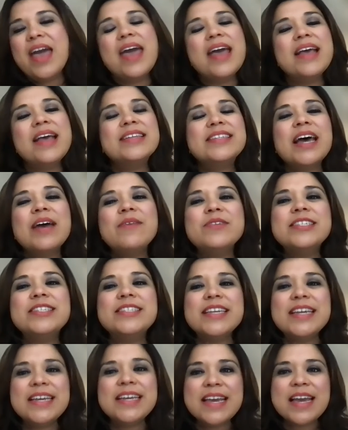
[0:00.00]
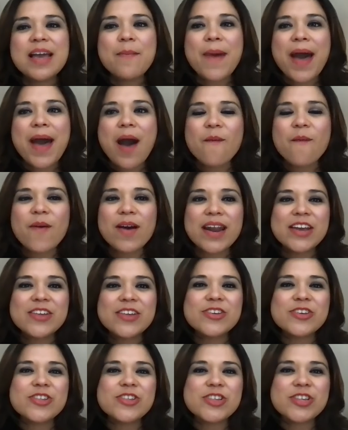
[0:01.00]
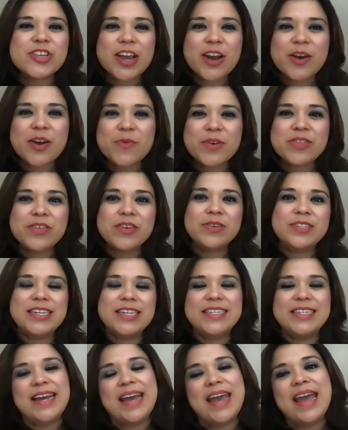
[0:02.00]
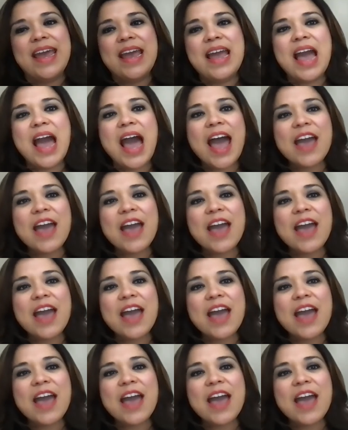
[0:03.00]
As I was thinking about what I should share with you today,